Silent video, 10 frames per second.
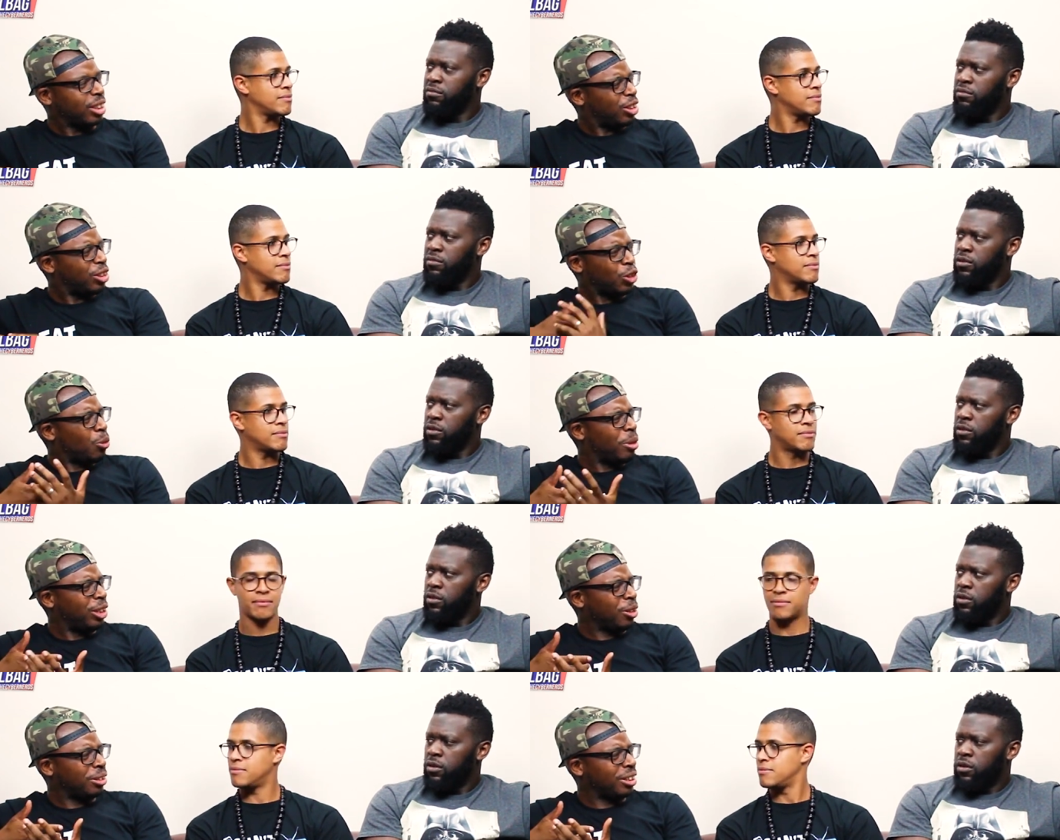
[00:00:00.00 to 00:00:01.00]
Speaker 1: There's, there's so
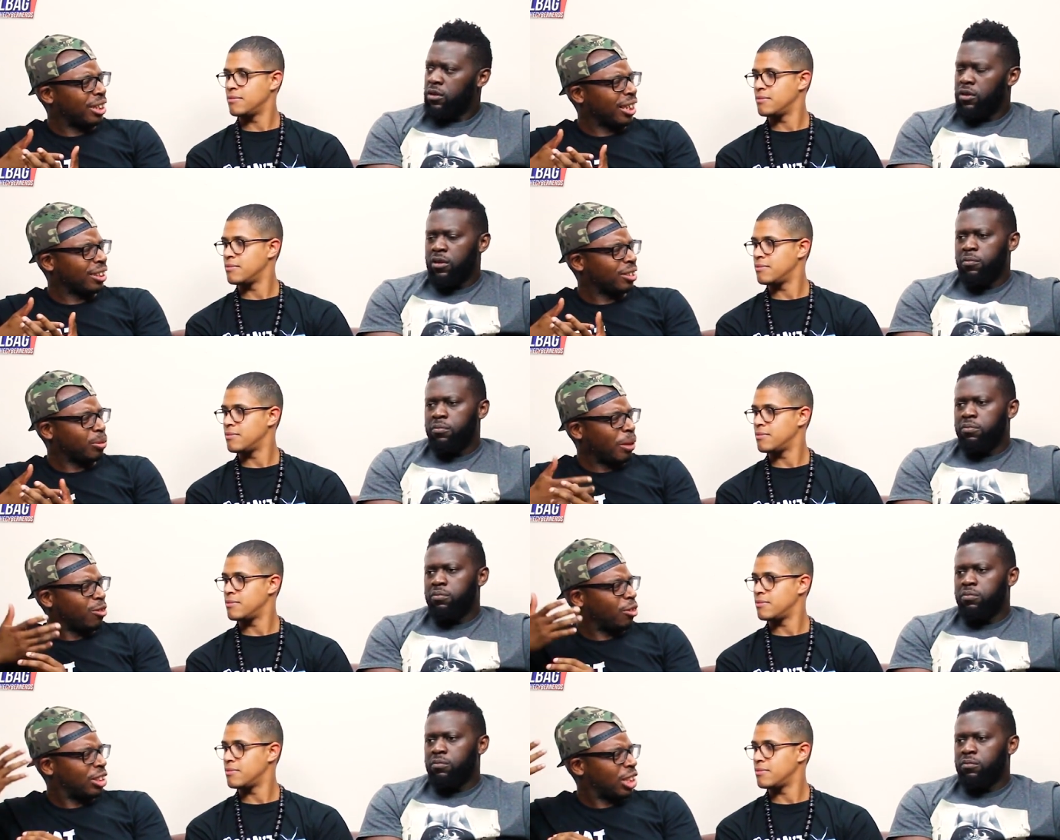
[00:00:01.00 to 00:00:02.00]
many though, isn't it? Like
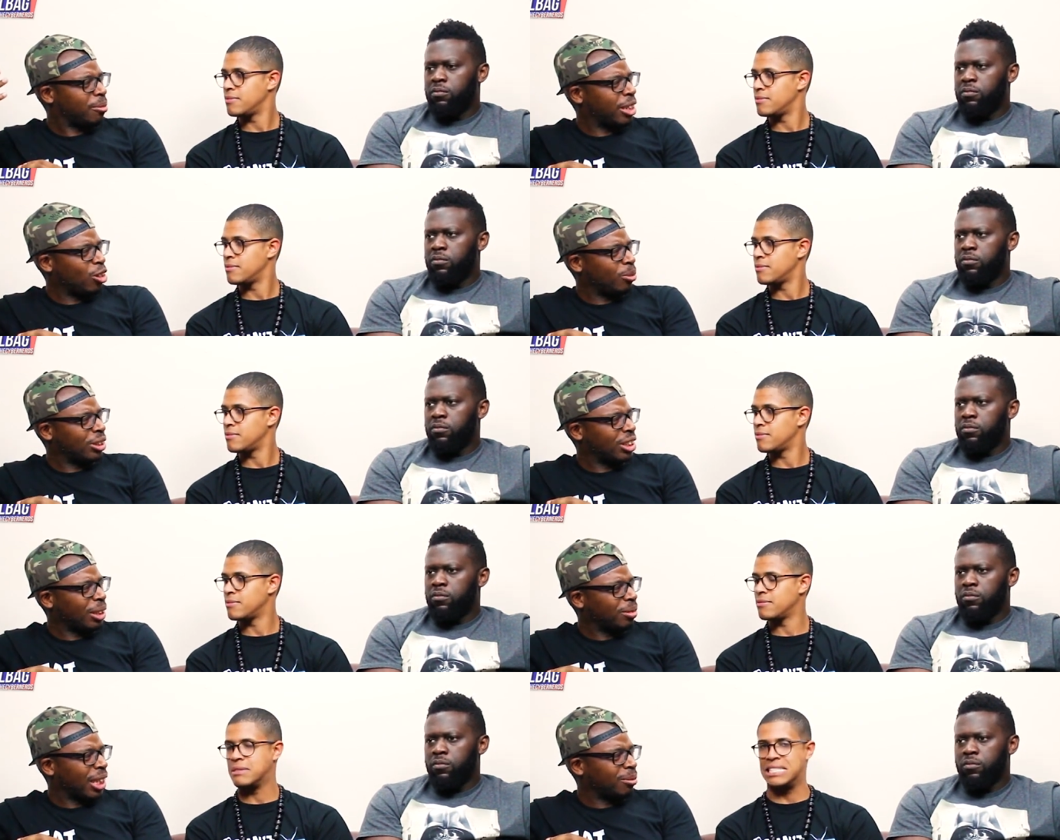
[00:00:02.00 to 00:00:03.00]
Spider Verse is coming out almost the
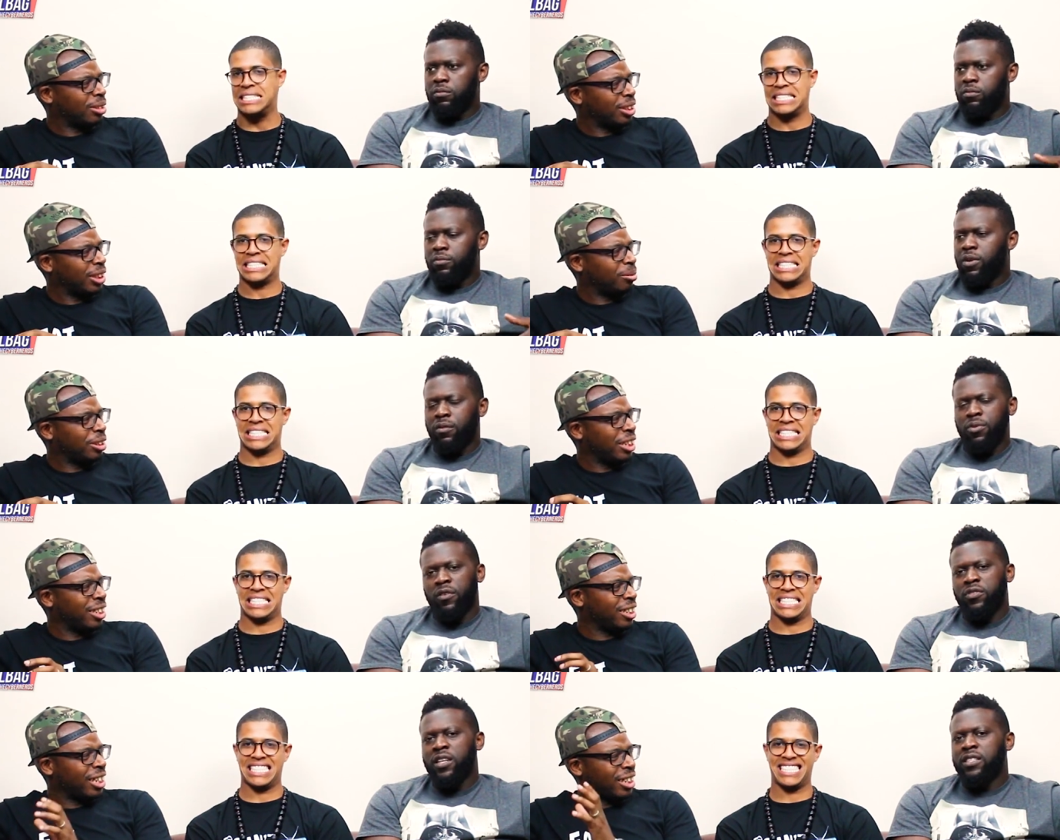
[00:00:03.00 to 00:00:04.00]
same time, the same year.
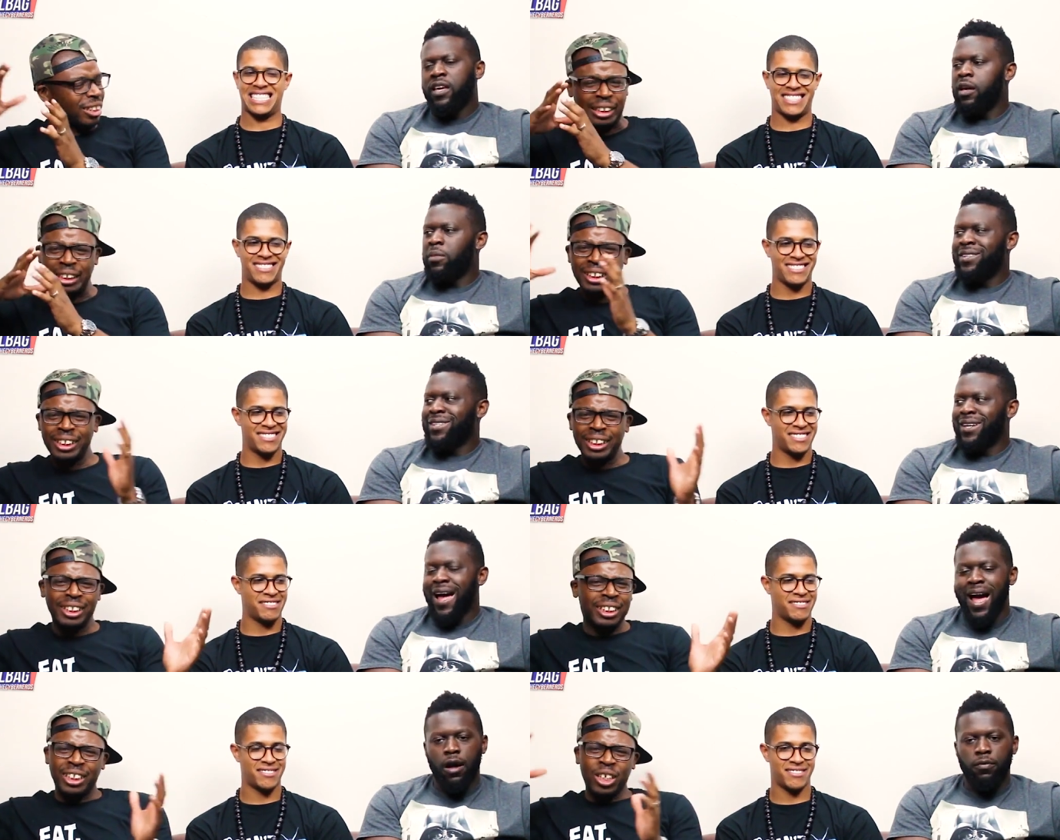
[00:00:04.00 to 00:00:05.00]
Bro, this like- game is
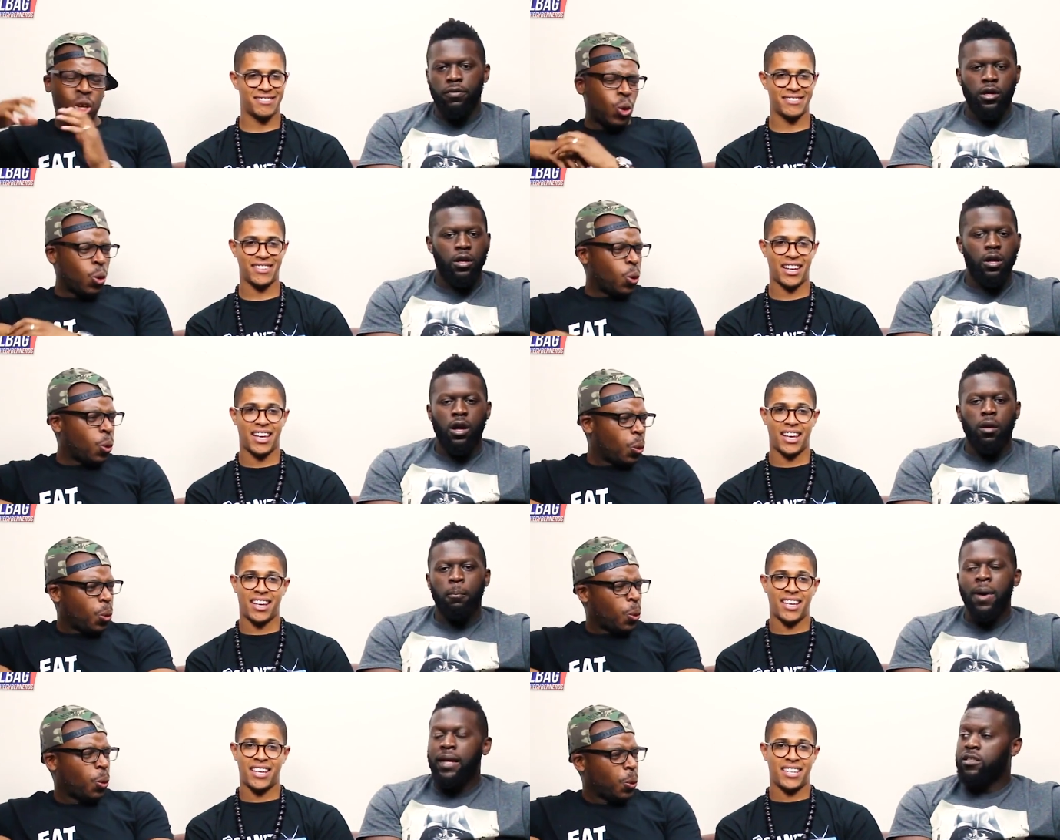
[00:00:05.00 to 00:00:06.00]
gonna have
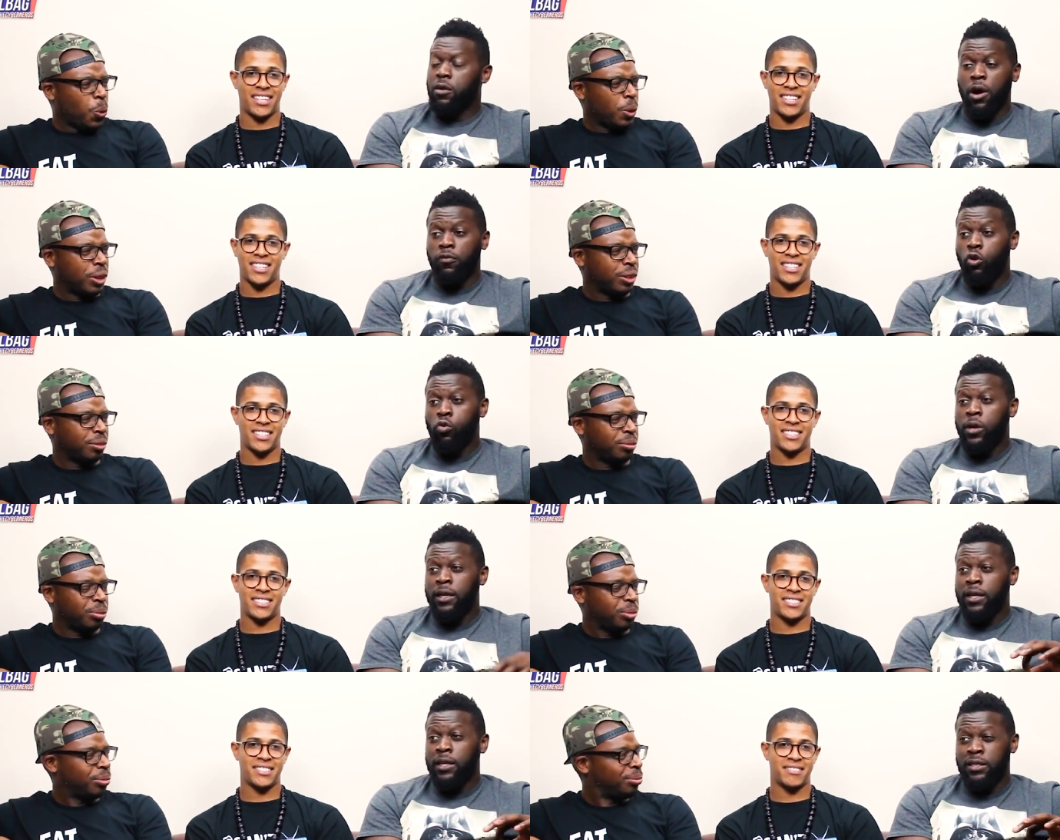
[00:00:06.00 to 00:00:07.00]
Speaker 2: Mad, bro. All
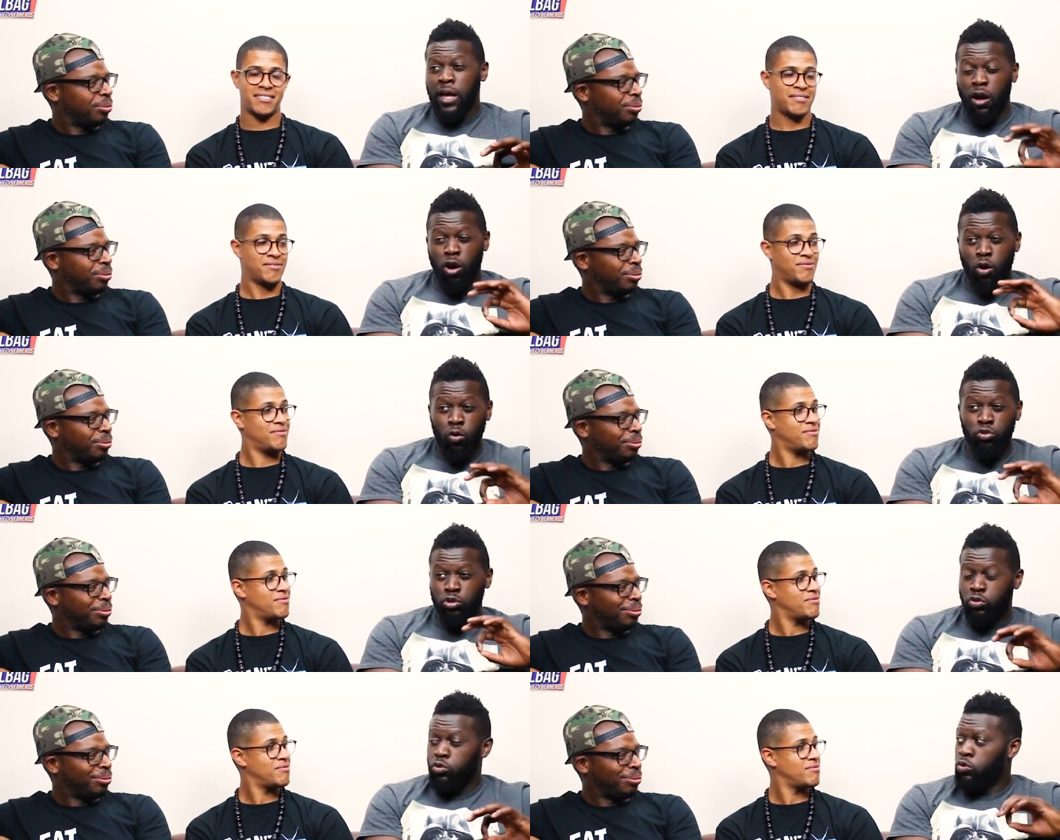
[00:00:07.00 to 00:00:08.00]
I need is that
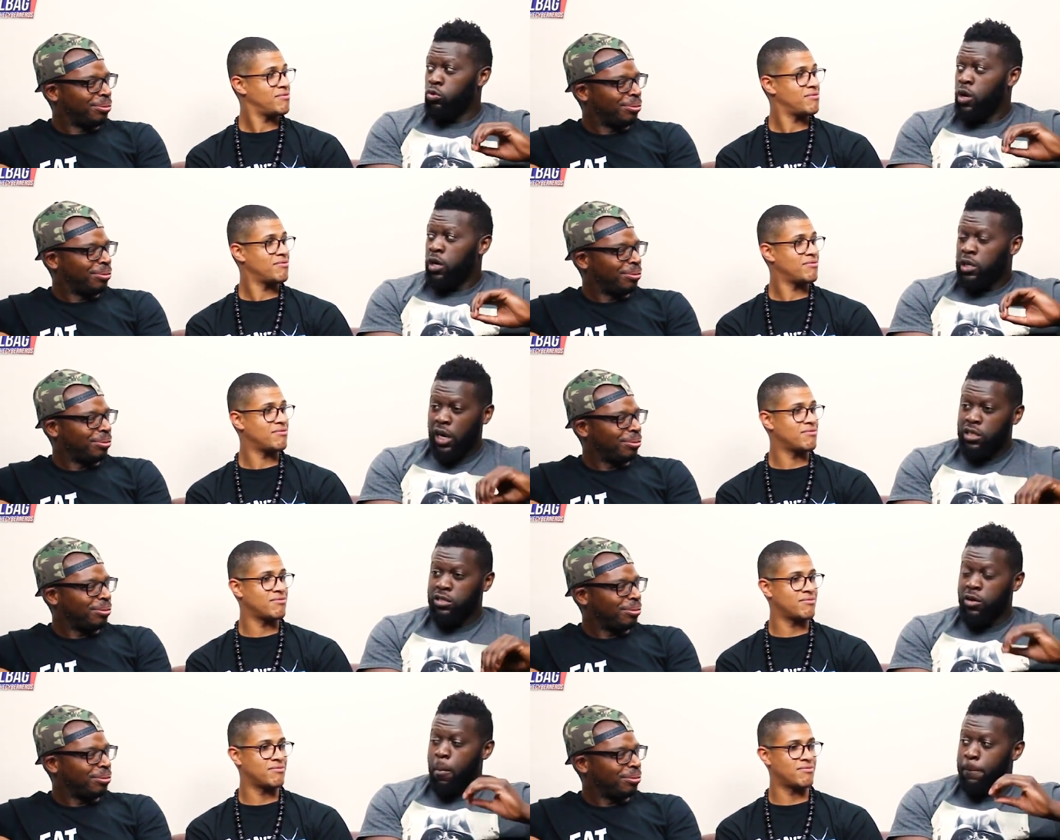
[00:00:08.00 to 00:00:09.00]
old school
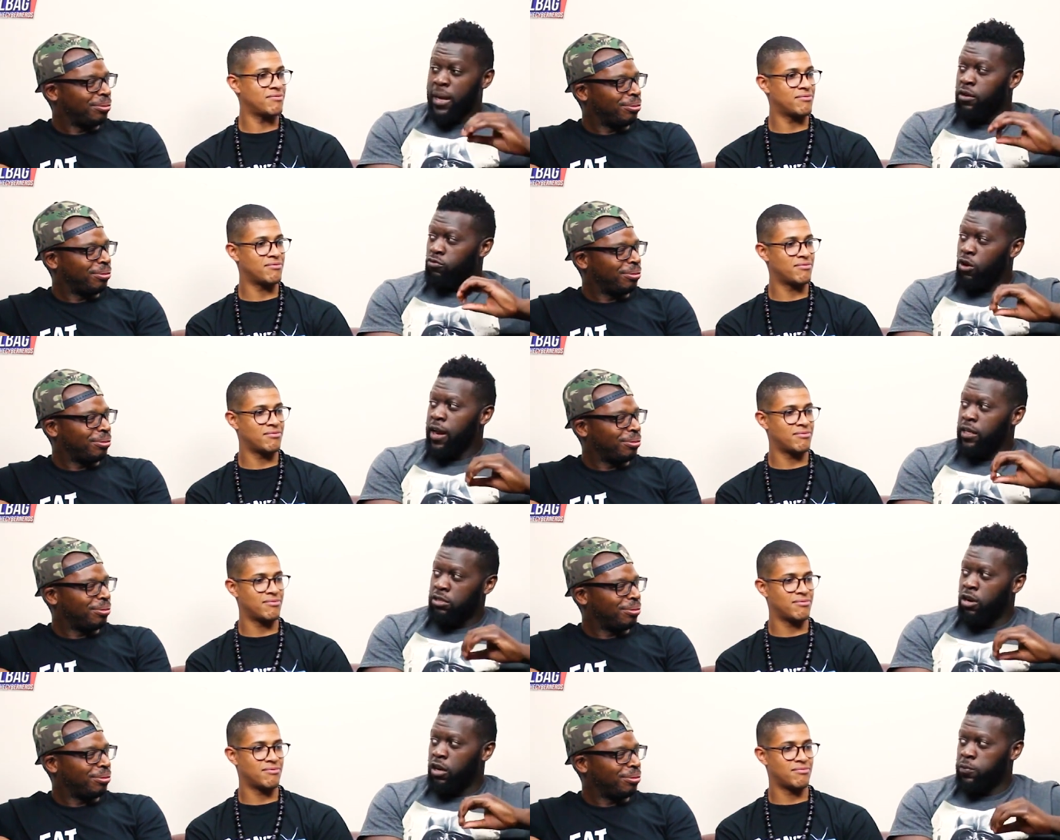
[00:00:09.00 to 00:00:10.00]
custom Ben
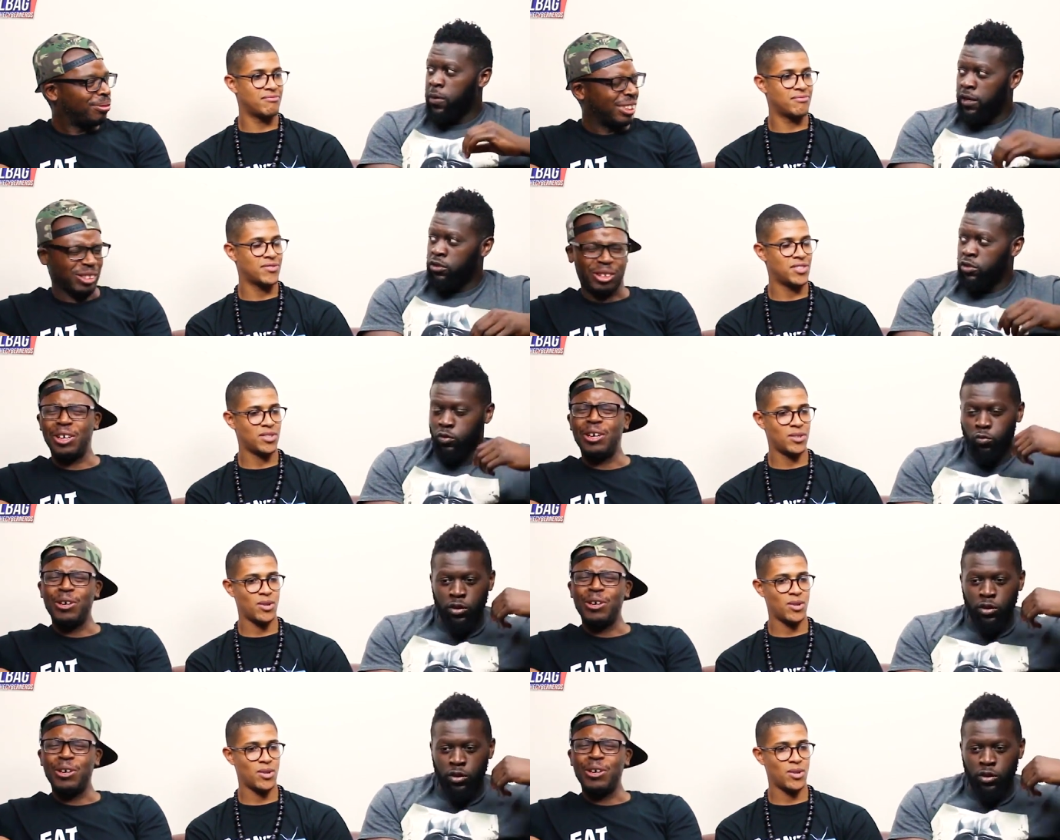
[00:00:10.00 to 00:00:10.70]
Riley Scarlet Spider suit